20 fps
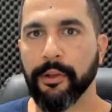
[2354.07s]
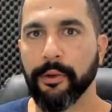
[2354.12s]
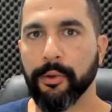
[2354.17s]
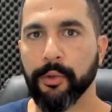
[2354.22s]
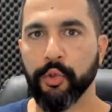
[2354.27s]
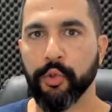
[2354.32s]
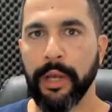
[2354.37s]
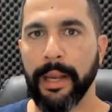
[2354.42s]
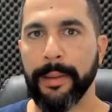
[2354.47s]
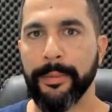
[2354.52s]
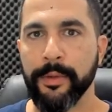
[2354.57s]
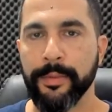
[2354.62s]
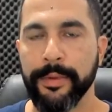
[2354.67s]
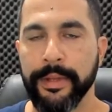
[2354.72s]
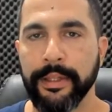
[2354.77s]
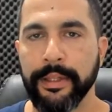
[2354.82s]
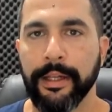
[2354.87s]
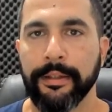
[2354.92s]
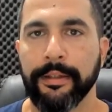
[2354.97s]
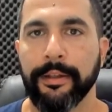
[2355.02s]
so
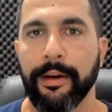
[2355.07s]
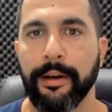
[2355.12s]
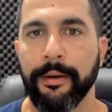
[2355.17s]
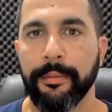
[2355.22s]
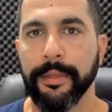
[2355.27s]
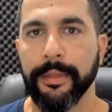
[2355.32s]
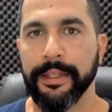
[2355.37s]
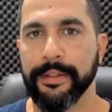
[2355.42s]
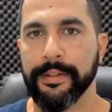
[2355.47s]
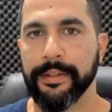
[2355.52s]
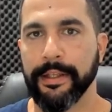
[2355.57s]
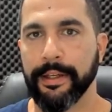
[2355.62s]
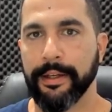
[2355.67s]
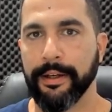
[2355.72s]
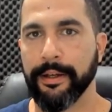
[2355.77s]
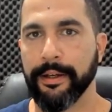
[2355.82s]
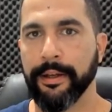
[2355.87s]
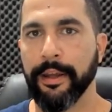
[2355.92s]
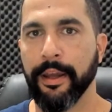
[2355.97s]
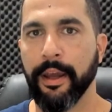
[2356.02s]
dropshipping.com is
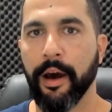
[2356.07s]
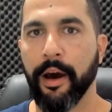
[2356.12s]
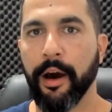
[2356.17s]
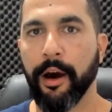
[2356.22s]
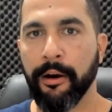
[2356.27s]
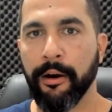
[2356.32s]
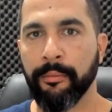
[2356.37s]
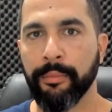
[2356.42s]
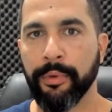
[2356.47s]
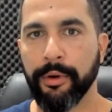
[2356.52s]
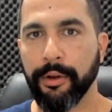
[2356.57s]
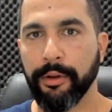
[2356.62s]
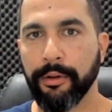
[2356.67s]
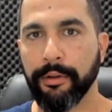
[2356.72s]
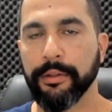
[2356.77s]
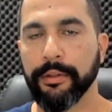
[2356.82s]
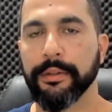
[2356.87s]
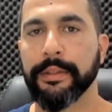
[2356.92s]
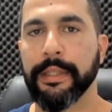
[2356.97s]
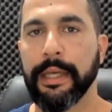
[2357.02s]
a
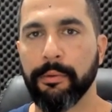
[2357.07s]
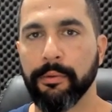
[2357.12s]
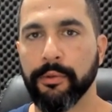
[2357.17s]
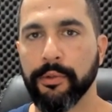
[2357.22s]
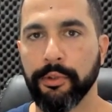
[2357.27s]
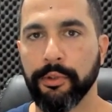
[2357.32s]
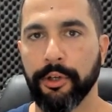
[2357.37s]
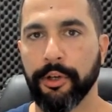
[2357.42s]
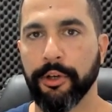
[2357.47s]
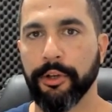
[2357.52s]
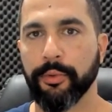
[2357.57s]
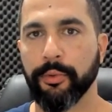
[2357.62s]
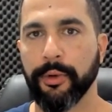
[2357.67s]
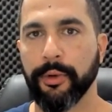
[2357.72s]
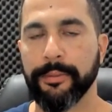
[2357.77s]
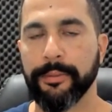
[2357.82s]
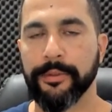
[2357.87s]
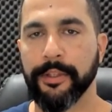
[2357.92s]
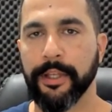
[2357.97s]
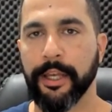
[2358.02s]
humble down to earth
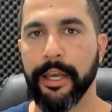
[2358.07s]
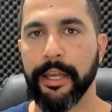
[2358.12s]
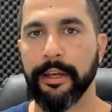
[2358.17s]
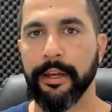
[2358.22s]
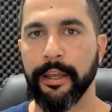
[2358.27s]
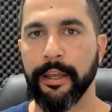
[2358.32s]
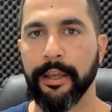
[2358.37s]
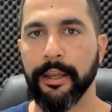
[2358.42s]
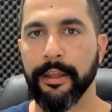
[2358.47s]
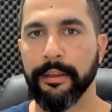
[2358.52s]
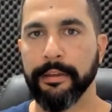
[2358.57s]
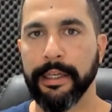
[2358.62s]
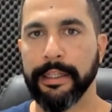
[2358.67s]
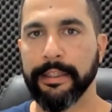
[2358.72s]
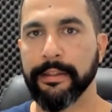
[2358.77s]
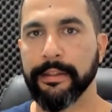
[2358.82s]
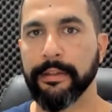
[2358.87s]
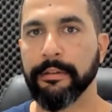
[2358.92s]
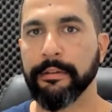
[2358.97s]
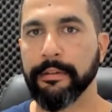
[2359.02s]
website
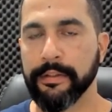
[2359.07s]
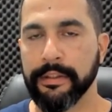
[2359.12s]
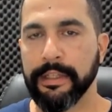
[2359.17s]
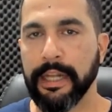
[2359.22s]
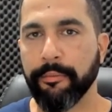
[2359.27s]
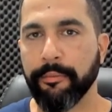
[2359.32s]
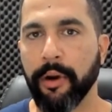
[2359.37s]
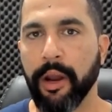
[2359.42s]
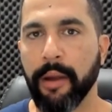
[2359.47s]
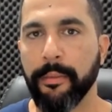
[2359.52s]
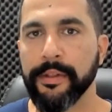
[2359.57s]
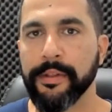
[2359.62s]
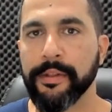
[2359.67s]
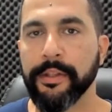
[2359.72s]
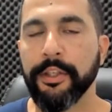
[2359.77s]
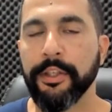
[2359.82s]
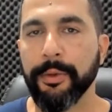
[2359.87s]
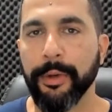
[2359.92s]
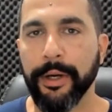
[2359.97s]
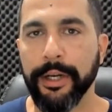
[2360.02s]
that's not
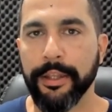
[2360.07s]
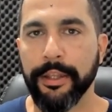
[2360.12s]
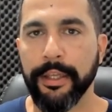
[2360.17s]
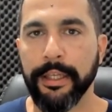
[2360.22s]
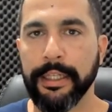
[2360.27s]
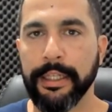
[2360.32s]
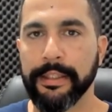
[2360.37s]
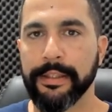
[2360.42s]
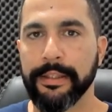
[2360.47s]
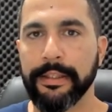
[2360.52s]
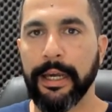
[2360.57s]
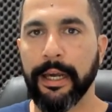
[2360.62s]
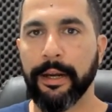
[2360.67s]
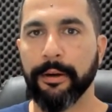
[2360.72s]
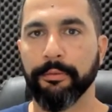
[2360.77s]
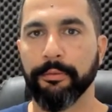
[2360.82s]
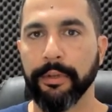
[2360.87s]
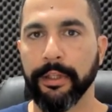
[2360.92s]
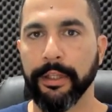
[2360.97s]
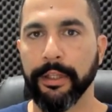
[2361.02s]
promising you anything that's
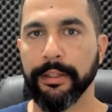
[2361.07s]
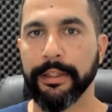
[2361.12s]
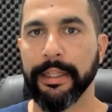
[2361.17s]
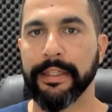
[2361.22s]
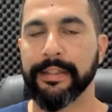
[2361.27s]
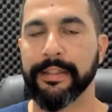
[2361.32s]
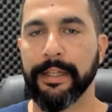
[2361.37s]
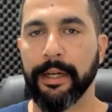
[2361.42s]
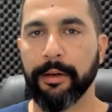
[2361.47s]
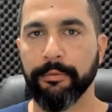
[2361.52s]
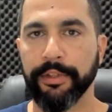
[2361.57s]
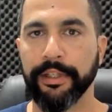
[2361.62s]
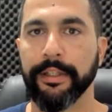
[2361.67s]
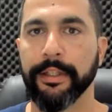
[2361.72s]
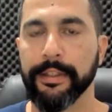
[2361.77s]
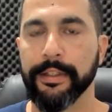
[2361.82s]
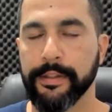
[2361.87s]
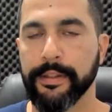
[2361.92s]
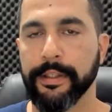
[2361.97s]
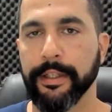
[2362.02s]
not real that's not
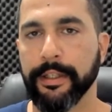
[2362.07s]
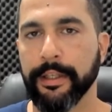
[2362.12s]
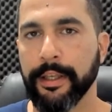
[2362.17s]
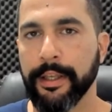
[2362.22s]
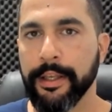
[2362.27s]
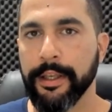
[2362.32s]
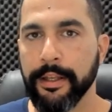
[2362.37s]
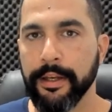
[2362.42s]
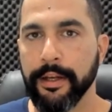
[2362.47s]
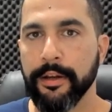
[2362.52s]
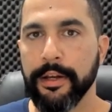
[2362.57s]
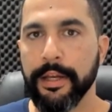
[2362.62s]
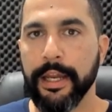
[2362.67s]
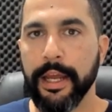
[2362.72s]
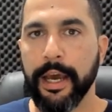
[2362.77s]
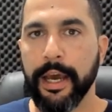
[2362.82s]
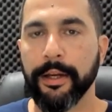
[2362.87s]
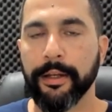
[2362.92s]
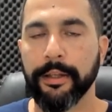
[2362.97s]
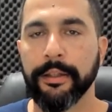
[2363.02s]
realistic
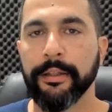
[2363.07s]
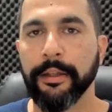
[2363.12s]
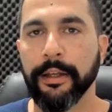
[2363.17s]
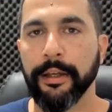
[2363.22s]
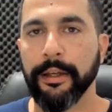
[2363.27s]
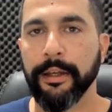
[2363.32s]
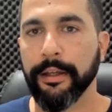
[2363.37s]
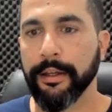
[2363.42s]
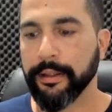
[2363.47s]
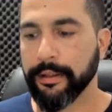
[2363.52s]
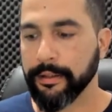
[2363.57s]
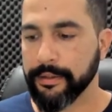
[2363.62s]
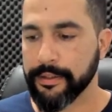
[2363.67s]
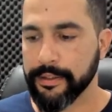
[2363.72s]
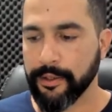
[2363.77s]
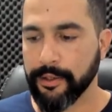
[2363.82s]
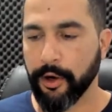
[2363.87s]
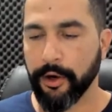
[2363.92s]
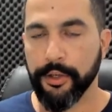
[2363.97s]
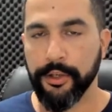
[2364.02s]
not uh,
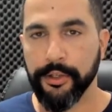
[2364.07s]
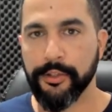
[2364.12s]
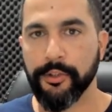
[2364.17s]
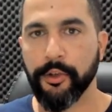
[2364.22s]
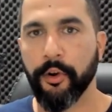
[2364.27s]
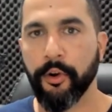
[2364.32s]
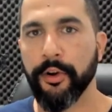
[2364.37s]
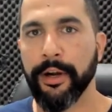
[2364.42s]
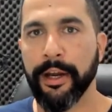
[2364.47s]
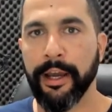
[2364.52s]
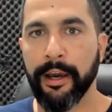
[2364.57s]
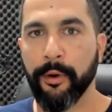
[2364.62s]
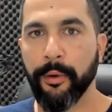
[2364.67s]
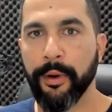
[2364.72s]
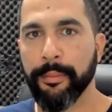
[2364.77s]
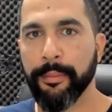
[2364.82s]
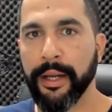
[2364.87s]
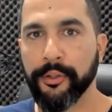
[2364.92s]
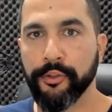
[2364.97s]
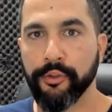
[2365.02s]
start your store now
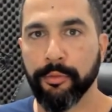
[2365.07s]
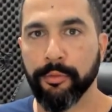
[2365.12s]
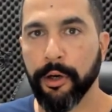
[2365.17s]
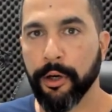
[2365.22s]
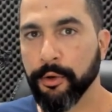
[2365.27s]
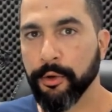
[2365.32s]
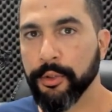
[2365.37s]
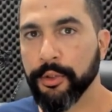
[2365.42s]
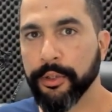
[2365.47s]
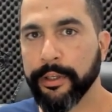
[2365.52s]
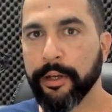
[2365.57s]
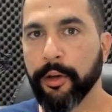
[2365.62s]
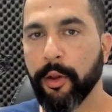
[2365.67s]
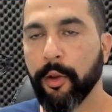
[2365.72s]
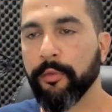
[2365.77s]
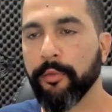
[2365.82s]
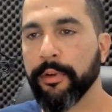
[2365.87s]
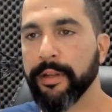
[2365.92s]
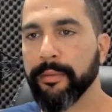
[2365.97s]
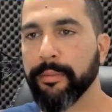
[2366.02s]
and by tomorrow you can
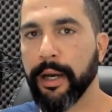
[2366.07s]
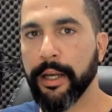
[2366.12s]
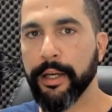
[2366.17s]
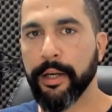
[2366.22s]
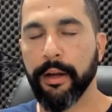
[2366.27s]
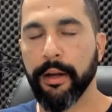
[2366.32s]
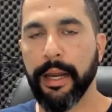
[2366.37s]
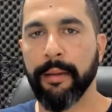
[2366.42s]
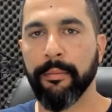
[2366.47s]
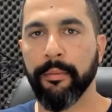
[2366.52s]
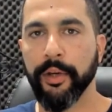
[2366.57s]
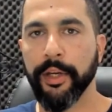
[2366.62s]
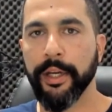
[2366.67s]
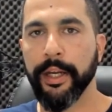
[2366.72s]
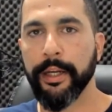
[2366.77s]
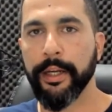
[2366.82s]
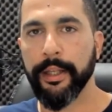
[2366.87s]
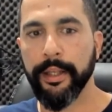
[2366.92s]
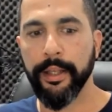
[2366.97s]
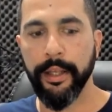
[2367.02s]
already buy your
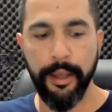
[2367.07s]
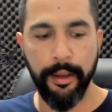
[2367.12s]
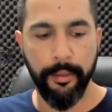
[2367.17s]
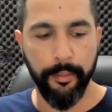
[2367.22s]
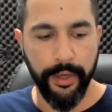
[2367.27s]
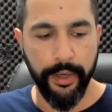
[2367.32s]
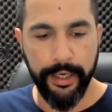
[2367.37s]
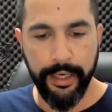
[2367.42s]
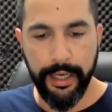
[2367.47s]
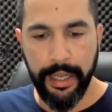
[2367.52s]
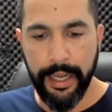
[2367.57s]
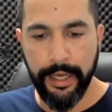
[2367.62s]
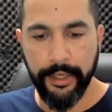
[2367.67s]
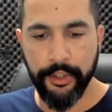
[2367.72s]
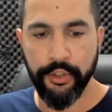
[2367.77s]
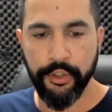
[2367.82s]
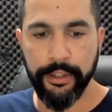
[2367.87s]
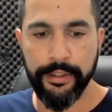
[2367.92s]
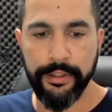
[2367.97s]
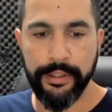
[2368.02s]
Lamborghini, but it
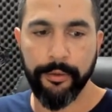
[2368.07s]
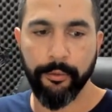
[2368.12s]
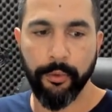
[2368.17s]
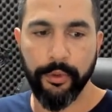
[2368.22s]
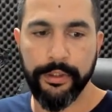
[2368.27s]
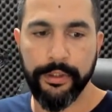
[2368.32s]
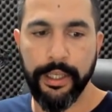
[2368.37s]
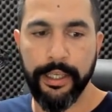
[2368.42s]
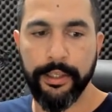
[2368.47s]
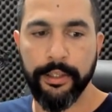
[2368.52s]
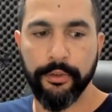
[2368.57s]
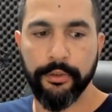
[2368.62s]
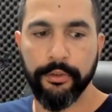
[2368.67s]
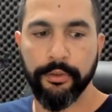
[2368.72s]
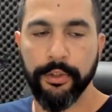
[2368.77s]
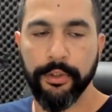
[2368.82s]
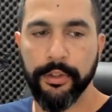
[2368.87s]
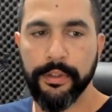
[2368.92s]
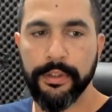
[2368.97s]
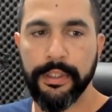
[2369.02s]
actually t- will take you
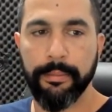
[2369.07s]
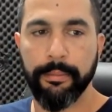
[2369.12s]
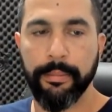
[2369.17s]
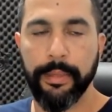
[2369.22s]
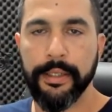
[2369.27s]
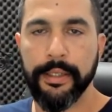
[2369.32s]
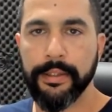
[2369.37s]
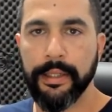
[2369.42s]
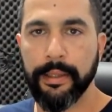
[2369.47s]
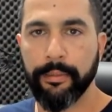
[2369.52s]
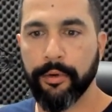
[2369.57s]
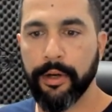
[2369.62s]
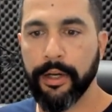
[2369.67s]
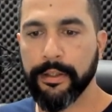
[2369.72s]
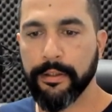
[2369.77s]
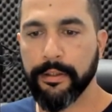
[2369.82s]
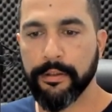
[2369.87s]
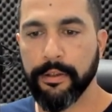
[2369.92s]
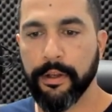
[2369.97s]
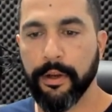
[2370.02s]
to your step by step
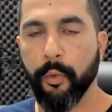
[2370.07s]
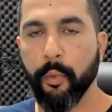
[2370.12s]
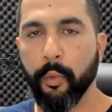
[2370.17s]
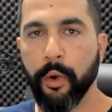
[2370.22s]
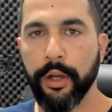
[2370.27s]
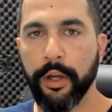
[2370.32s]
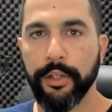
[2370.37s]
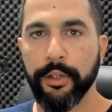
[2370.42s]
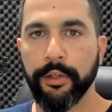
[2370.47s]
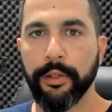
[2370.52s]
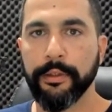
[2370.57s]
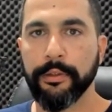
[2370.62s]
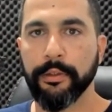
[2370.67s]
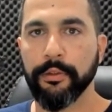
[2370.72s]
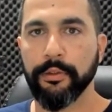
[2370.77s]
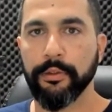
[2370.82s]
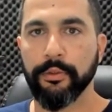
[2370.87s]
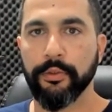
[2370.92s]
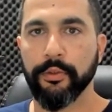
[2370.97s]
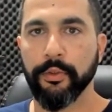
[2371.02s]
process on what you need
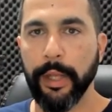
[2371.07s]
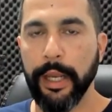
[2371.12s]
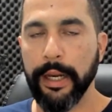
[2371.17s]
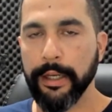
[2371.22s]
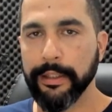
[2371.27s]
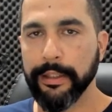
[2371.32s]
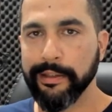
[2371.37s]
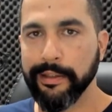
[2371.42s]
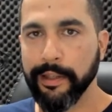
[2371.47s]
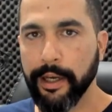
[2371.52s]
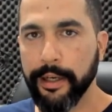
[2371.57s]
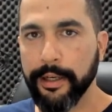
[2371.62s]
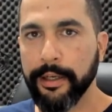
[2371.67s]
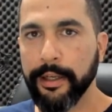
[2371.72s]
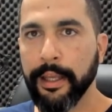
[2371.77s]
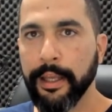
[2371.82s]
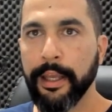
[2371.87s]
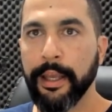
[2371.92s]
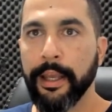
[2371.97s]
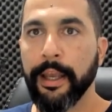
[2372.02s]
to do to get it
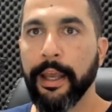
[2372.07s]
done.